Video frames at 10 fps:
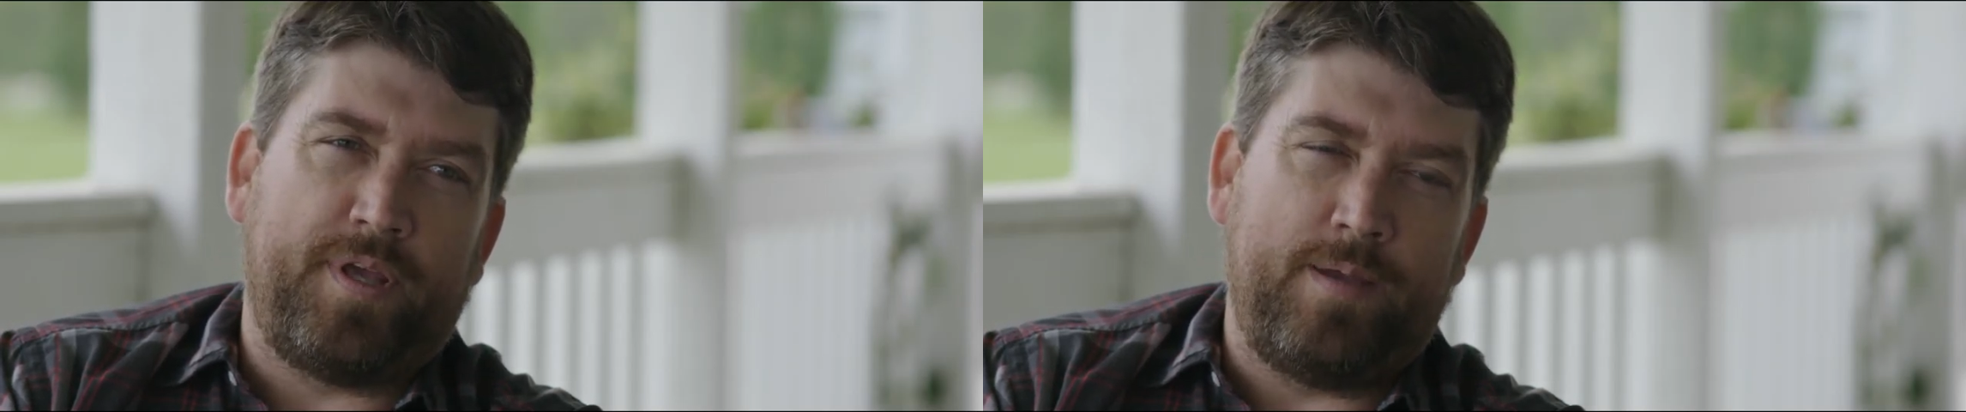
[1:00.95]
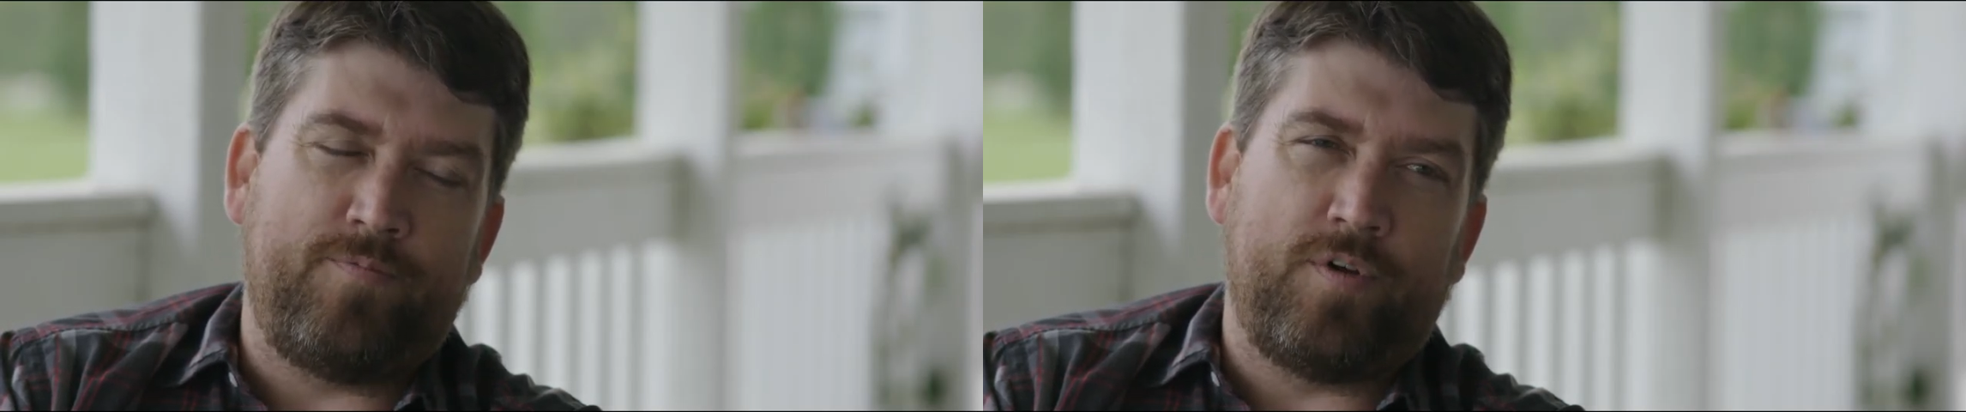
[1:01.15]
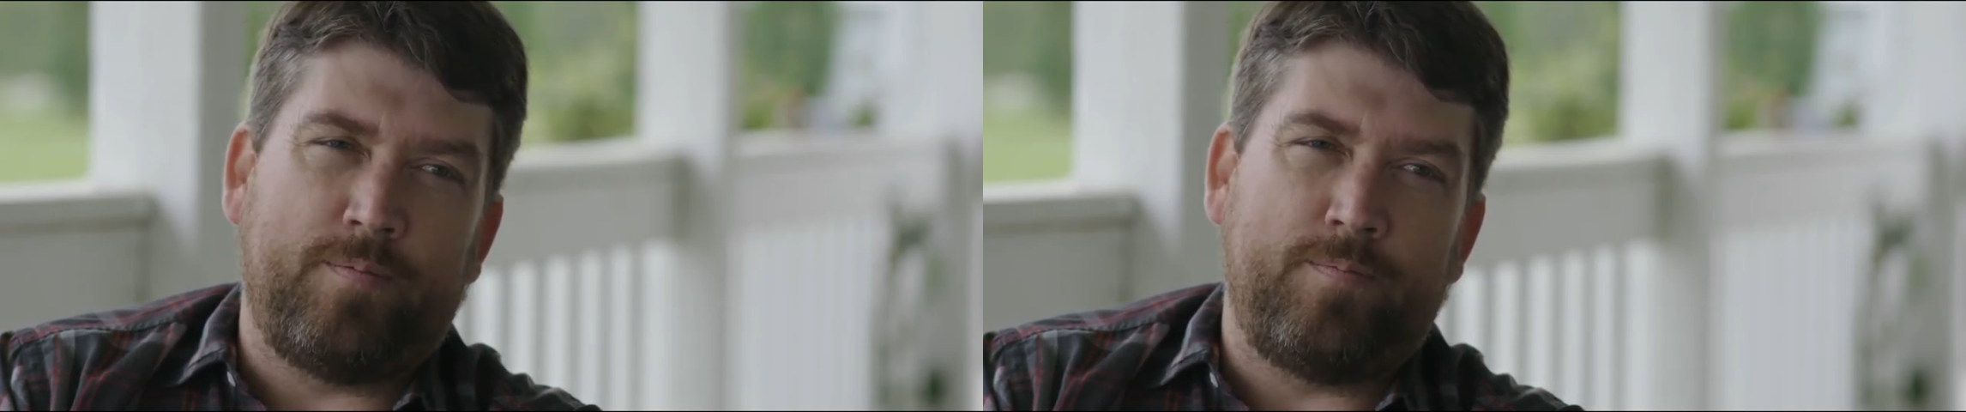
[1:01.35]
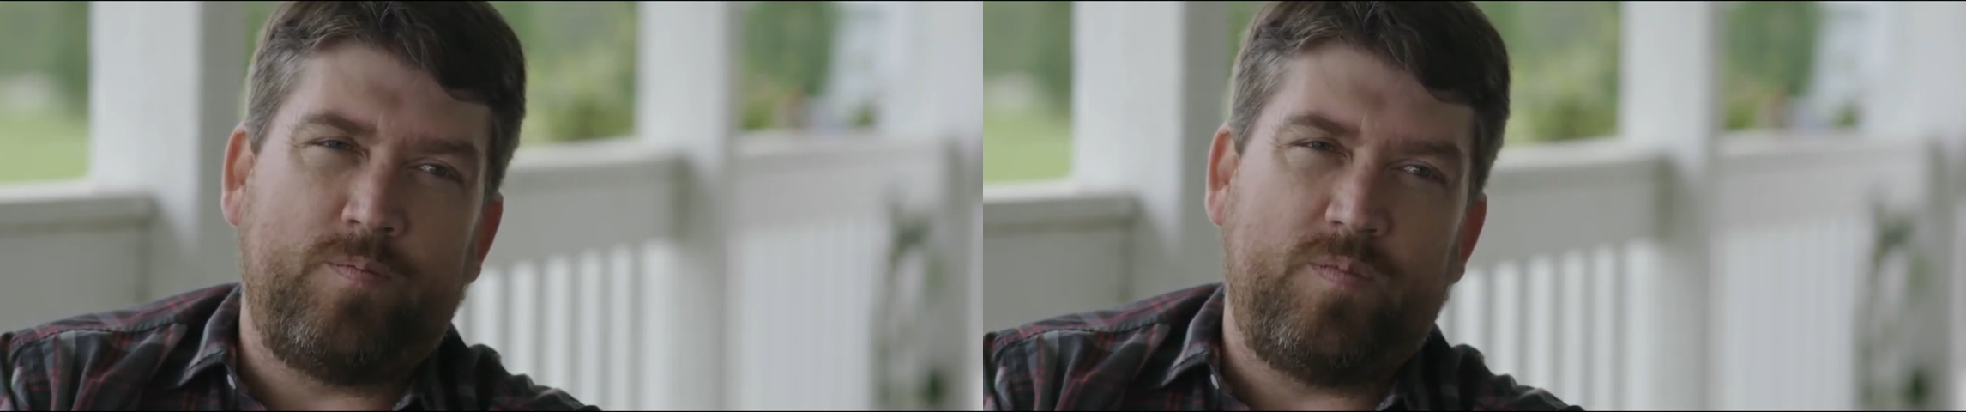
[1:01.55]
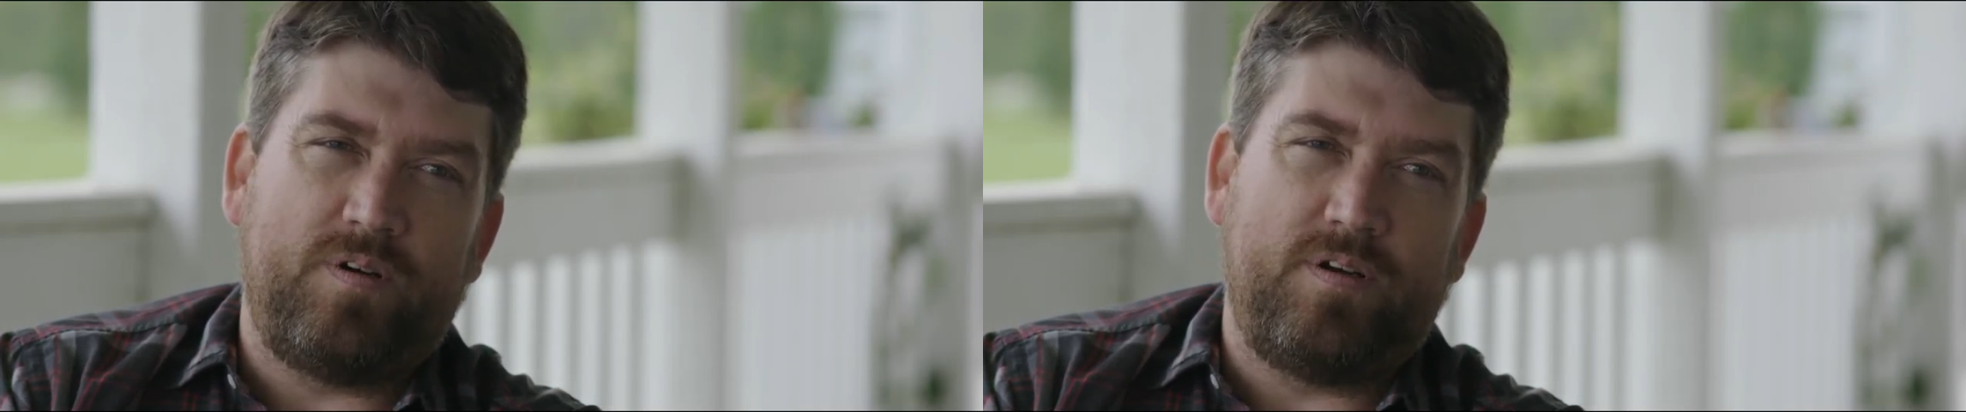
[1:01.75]
came from,
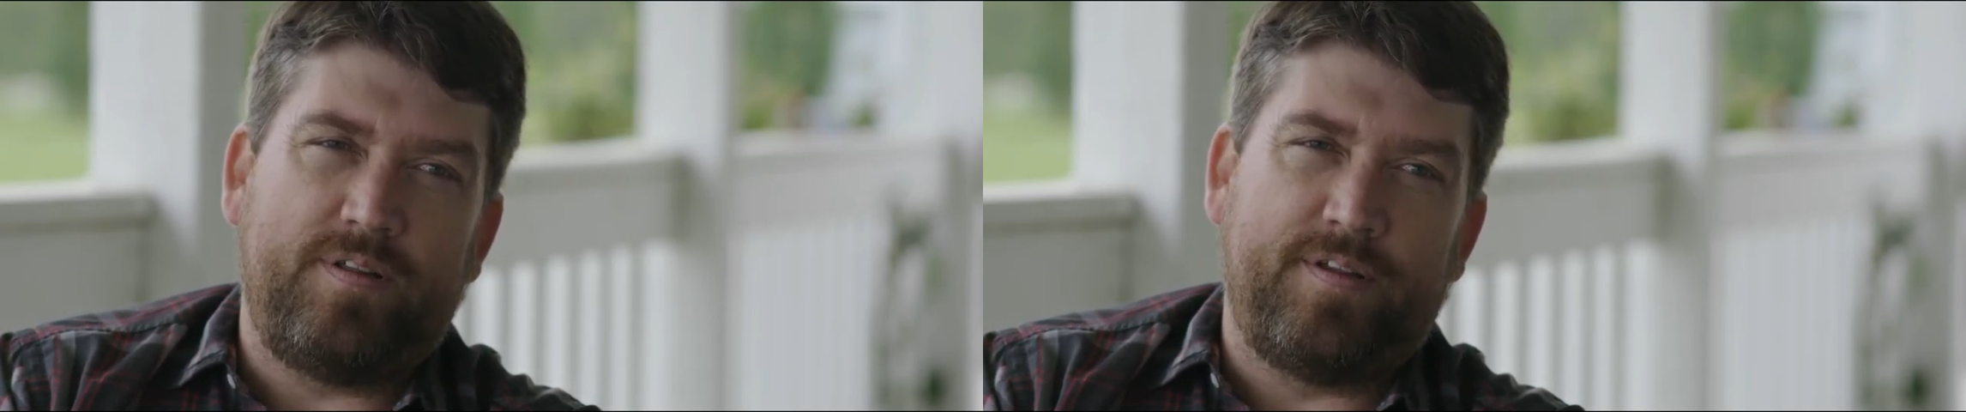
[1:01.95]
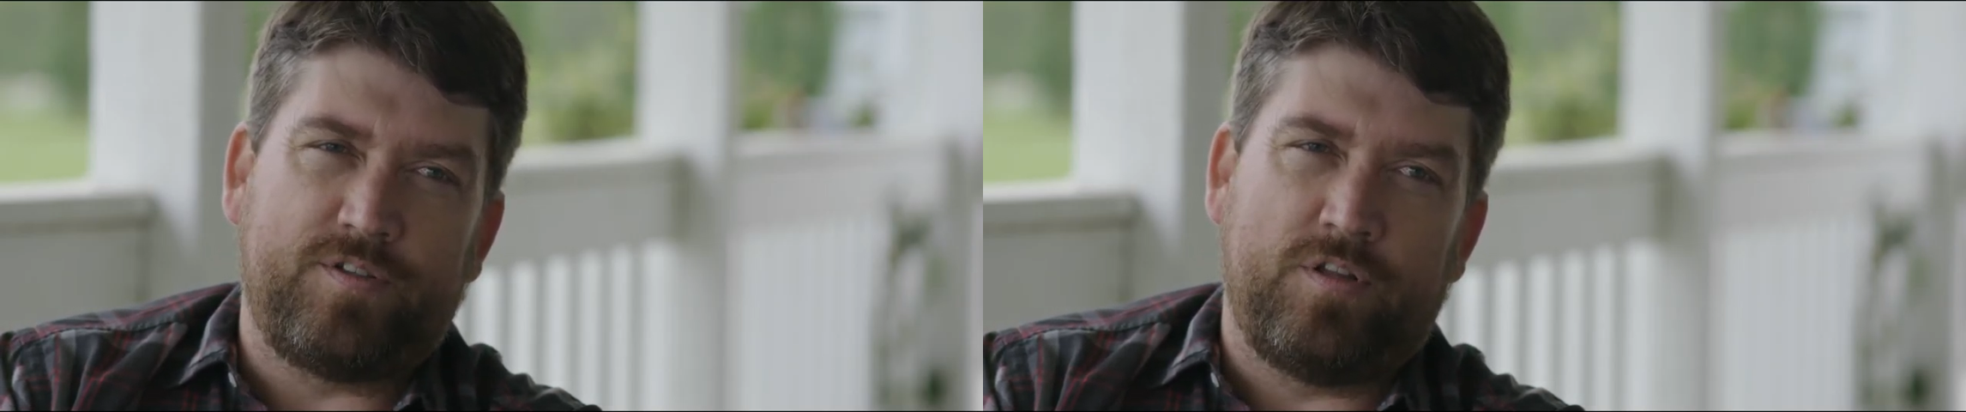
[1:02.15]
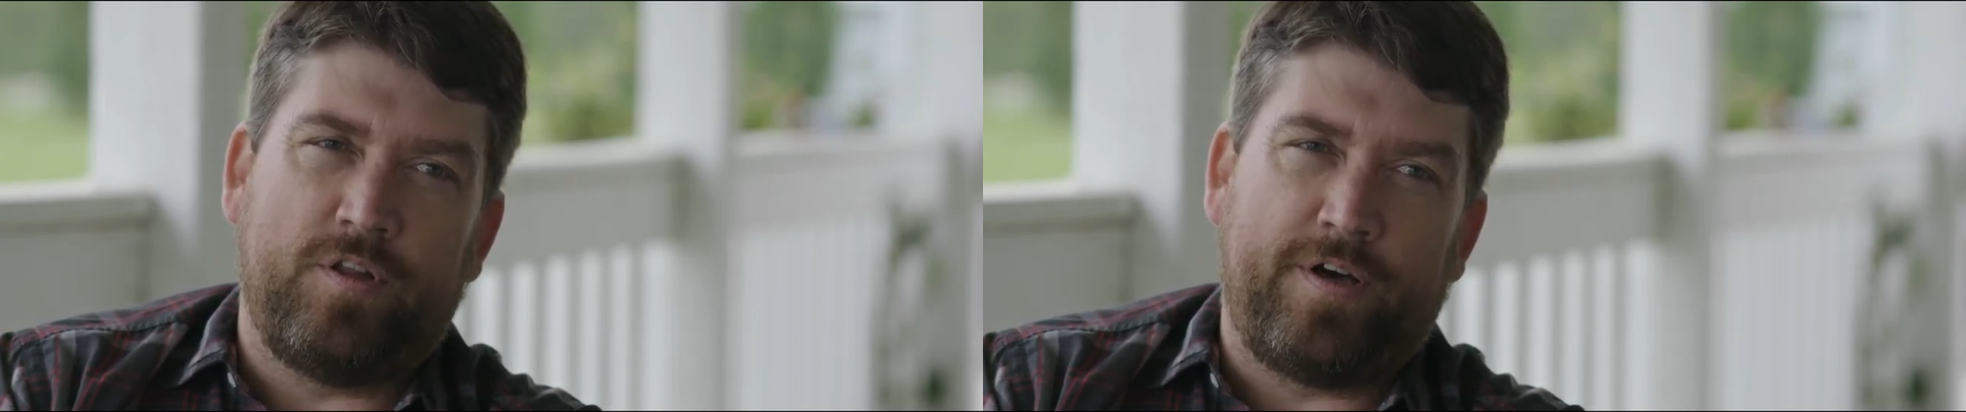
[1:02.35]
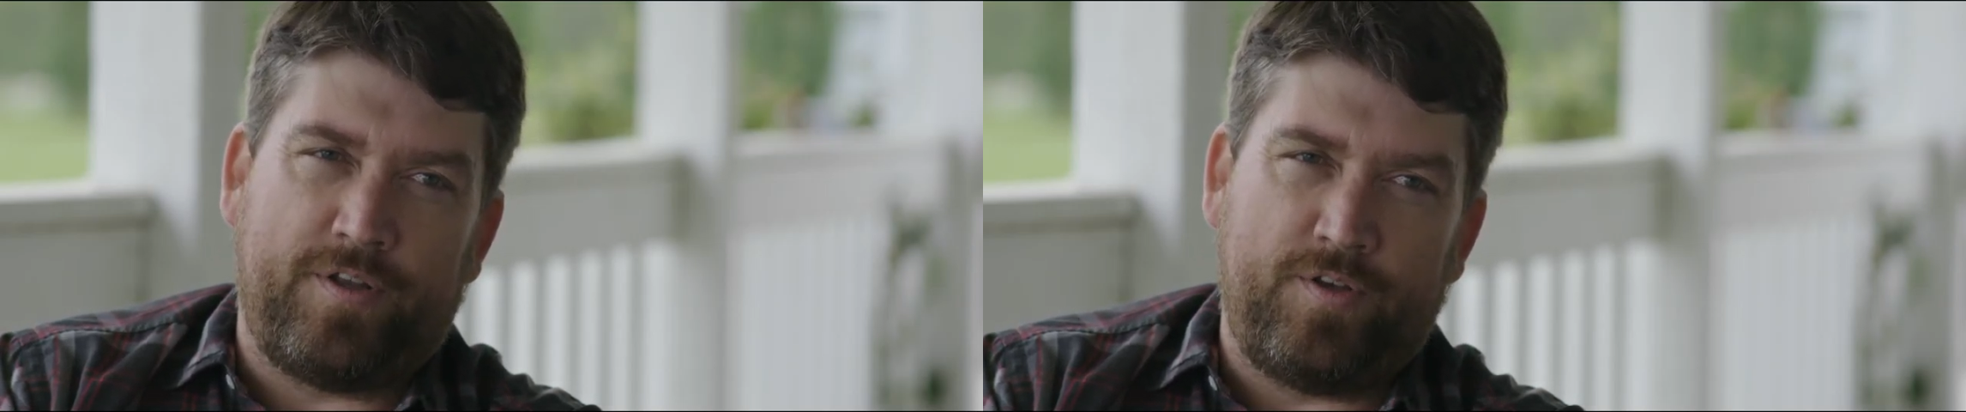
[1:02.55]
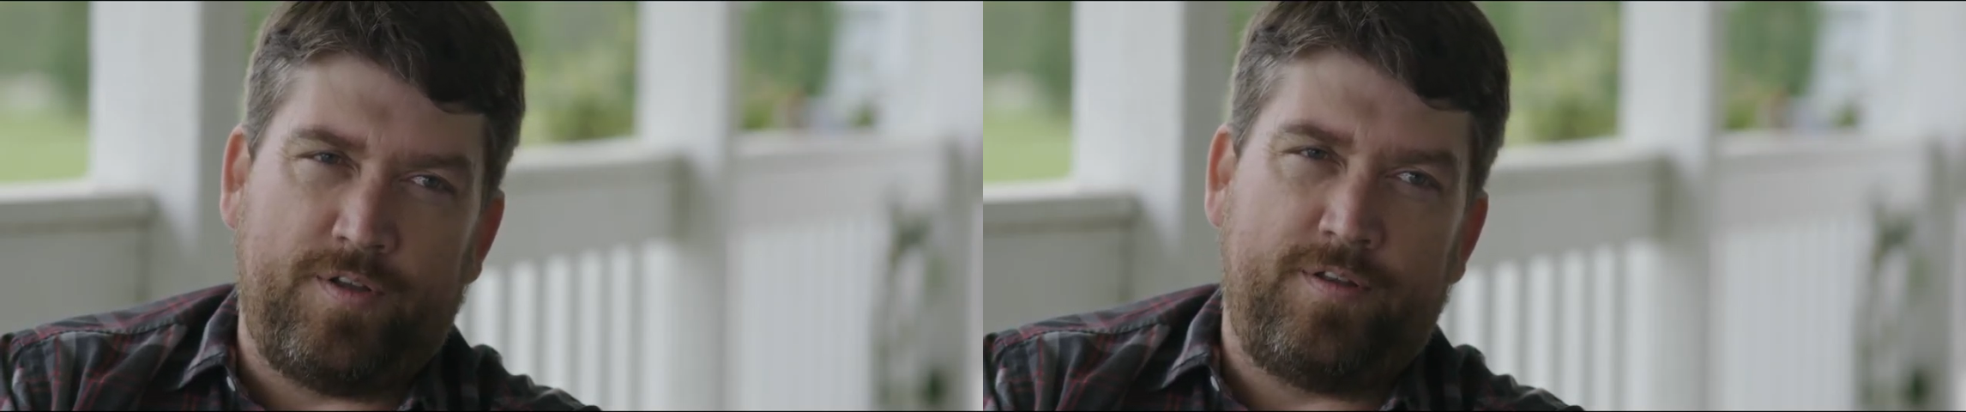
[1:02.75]
there's a lot
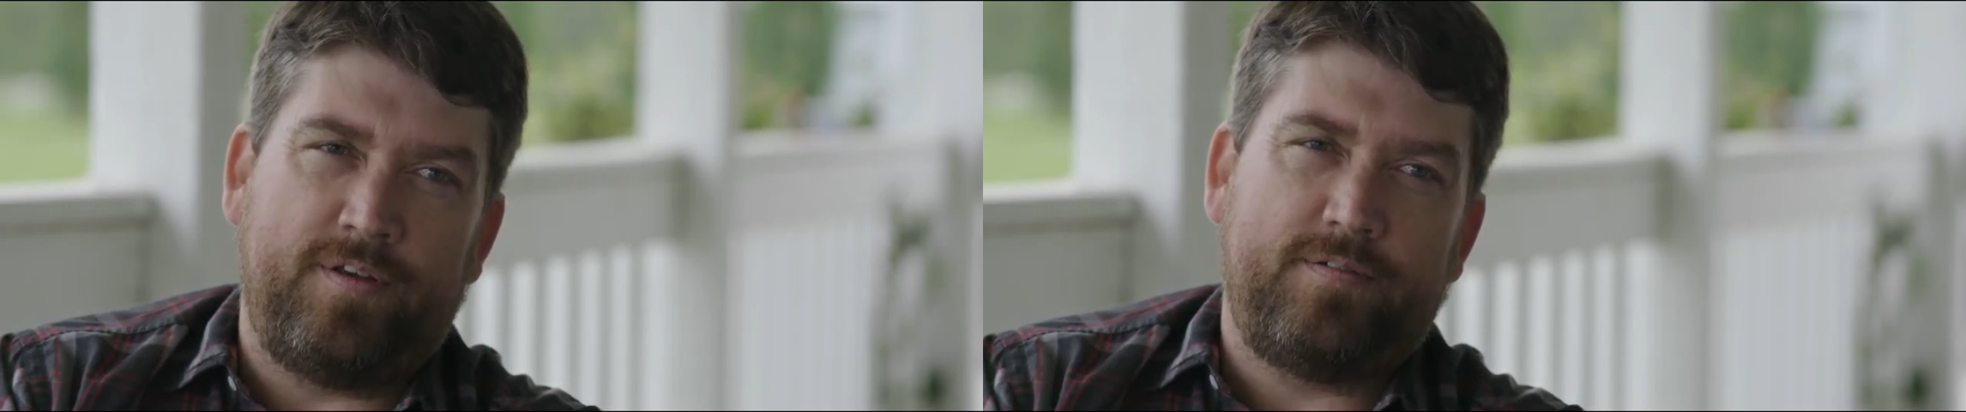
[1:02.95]
of good.